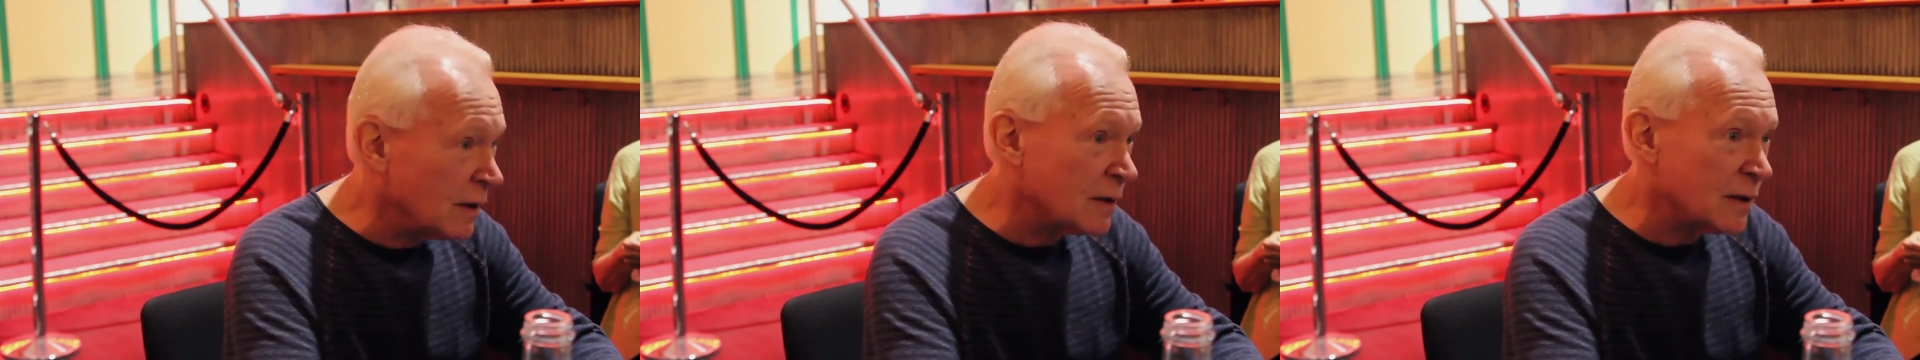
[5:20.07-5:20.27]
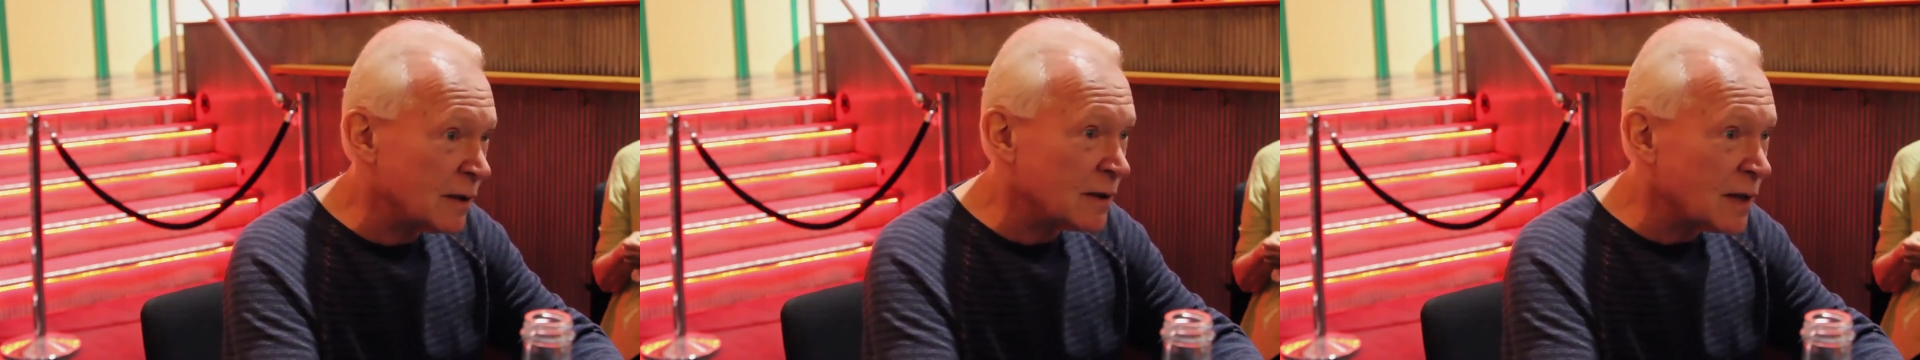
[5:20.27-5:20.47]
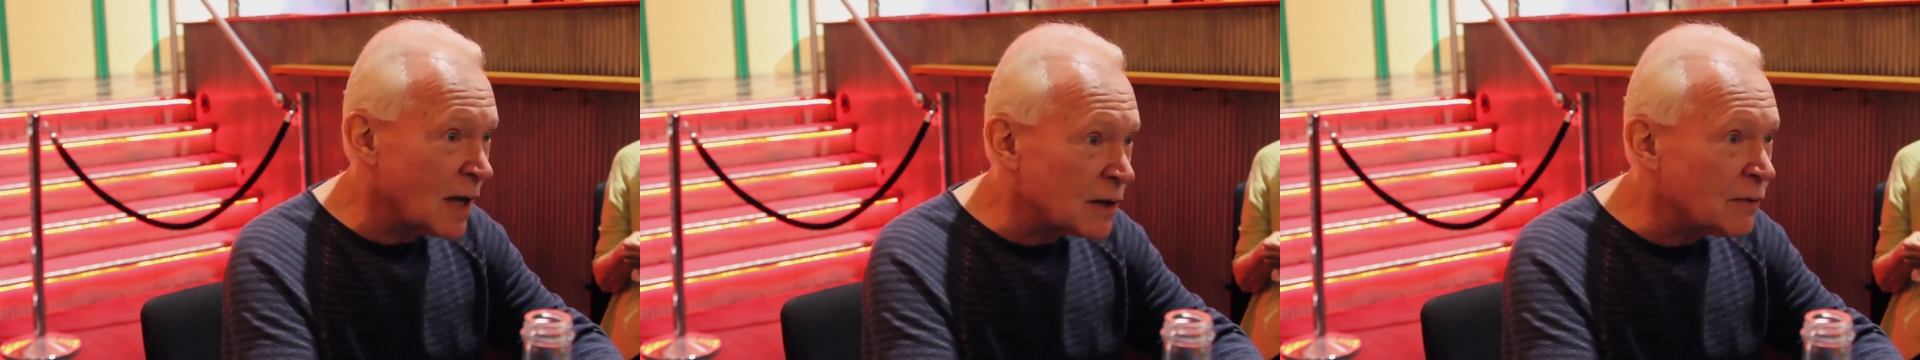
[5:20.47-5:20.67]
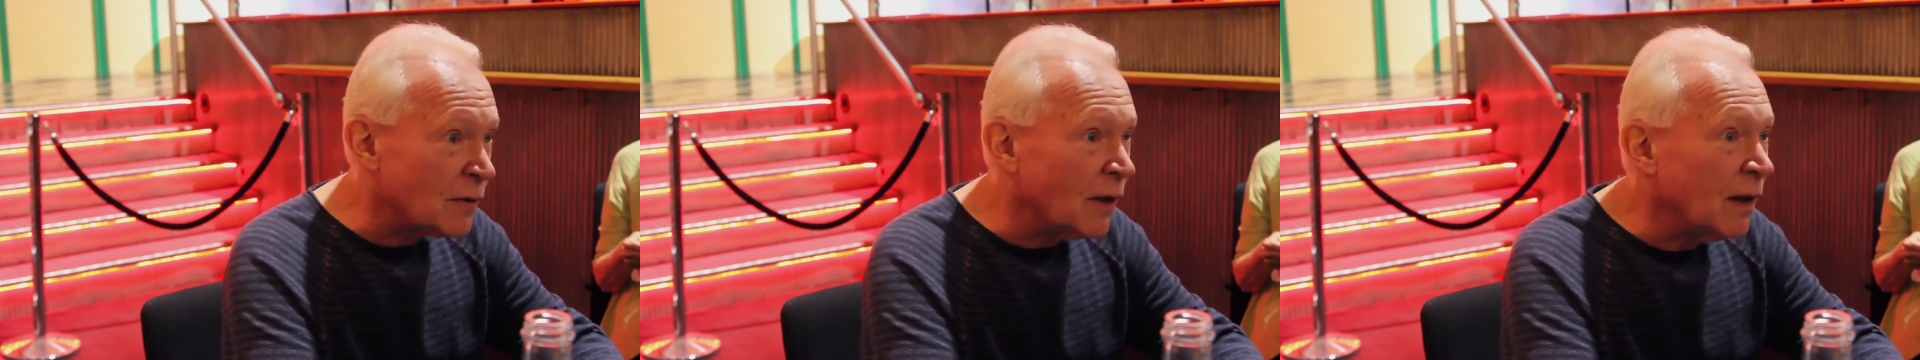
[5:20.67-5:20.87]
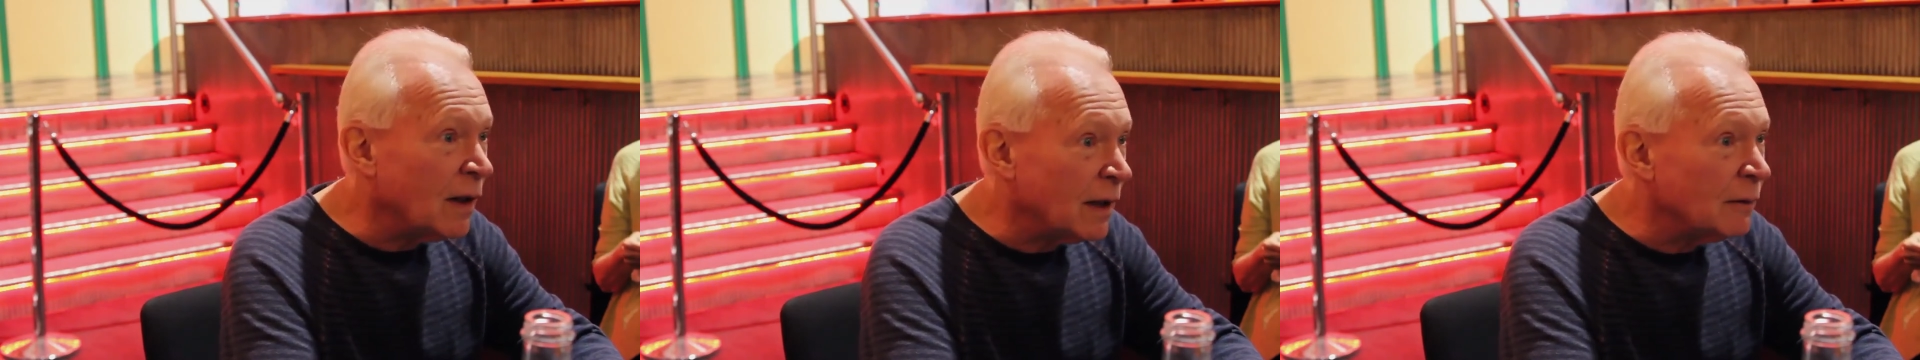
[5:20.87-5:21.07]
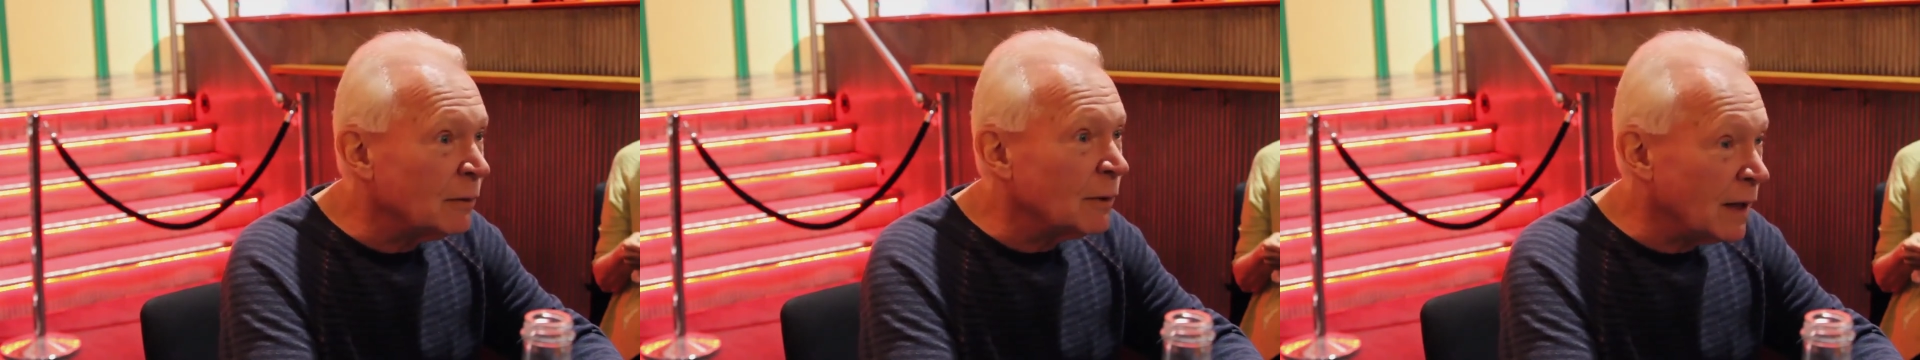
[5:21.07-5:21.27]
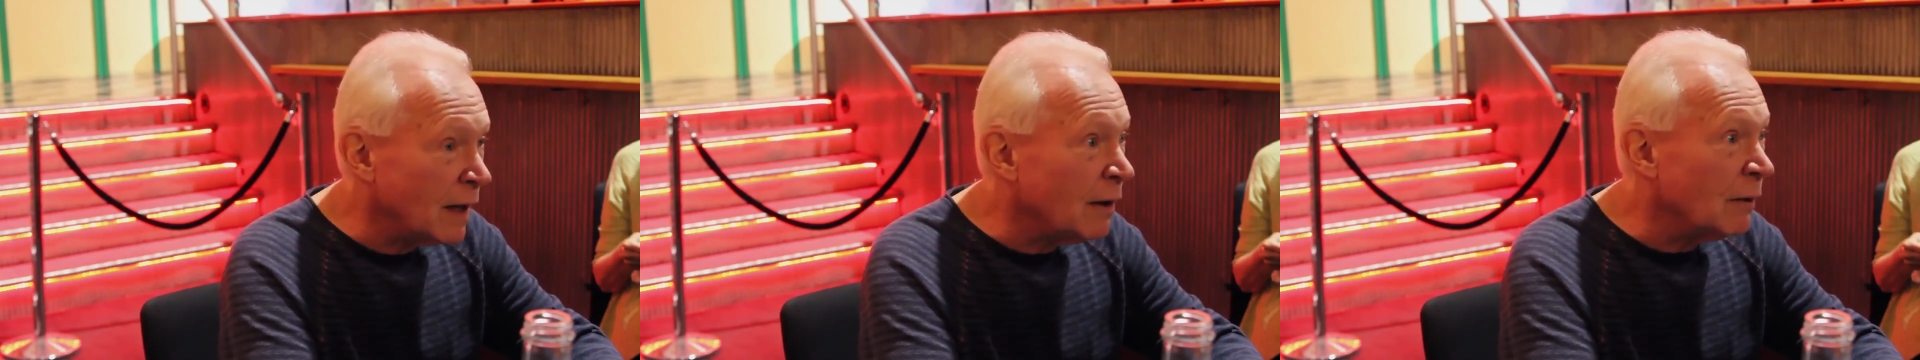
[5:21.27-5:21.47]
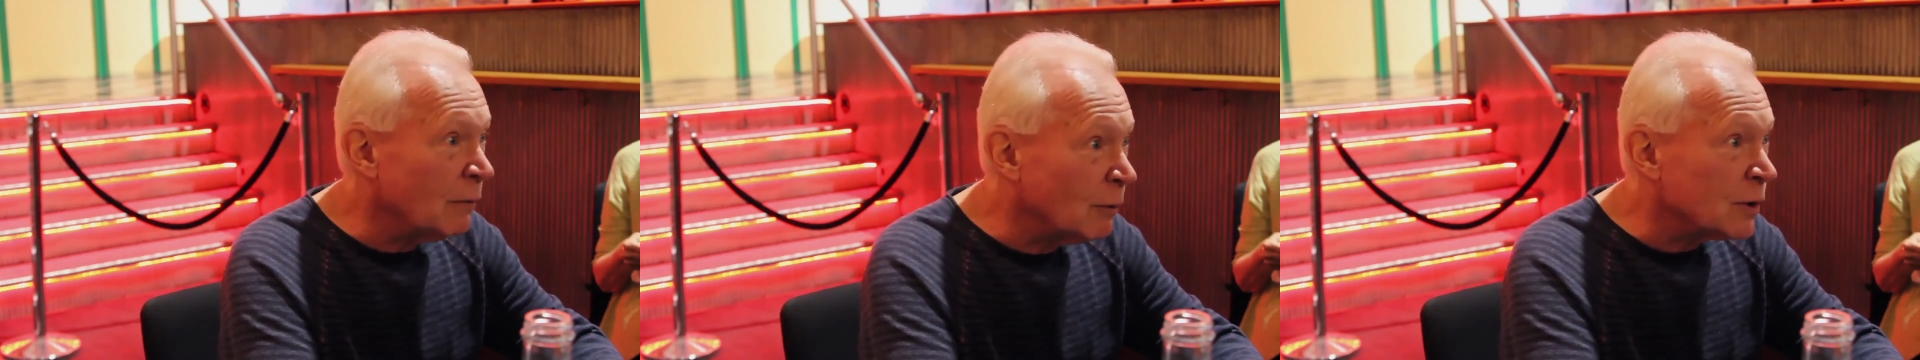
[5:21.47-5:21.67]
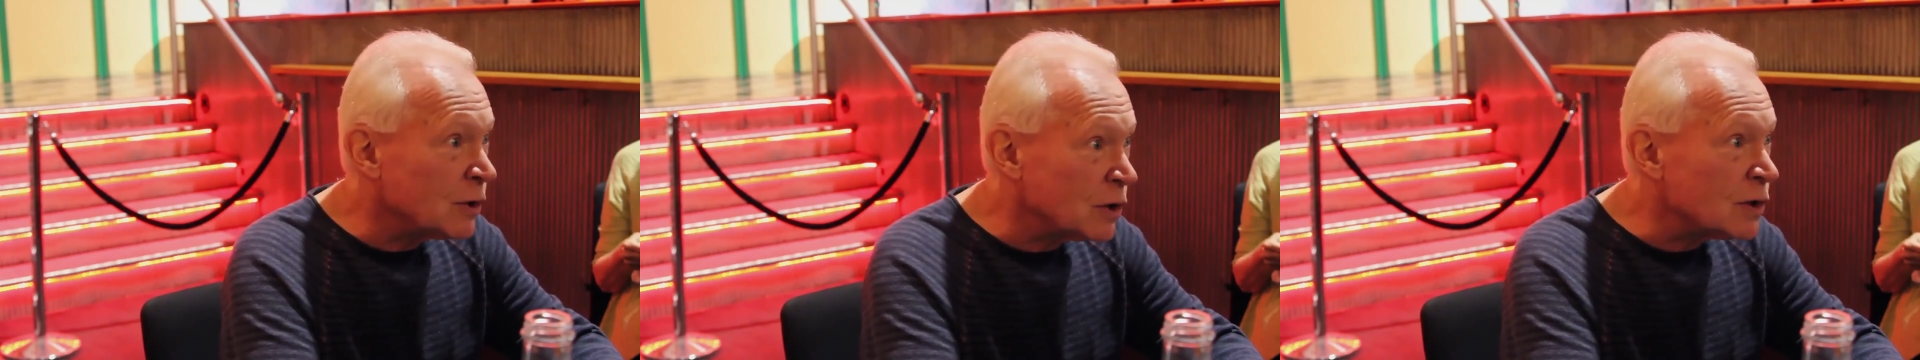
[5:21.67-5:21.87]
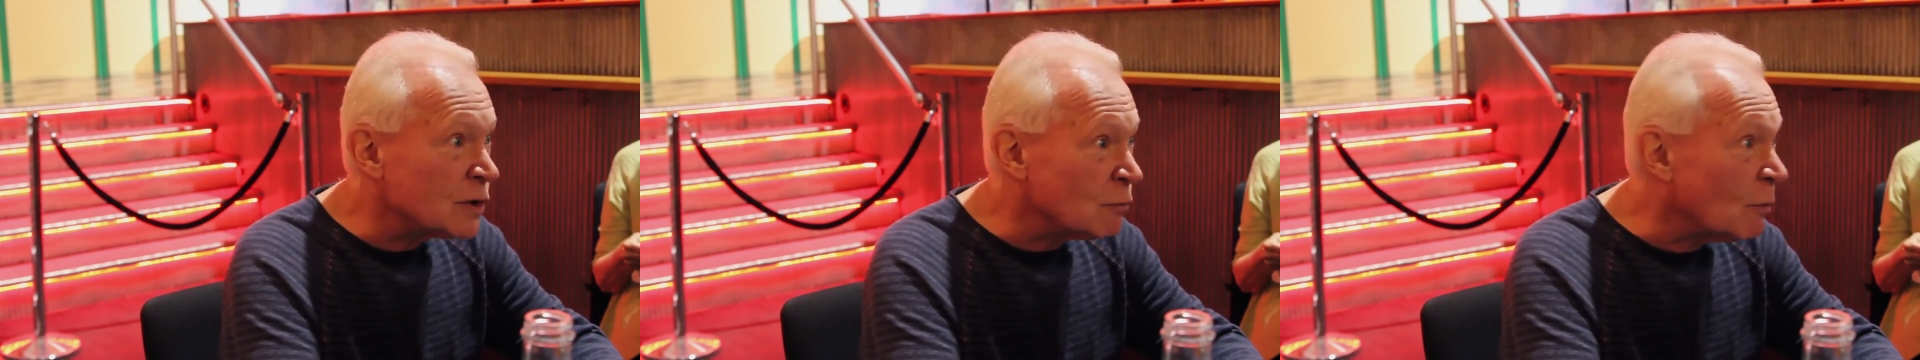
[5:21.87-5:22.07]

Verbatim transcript: that's successful, uh, which is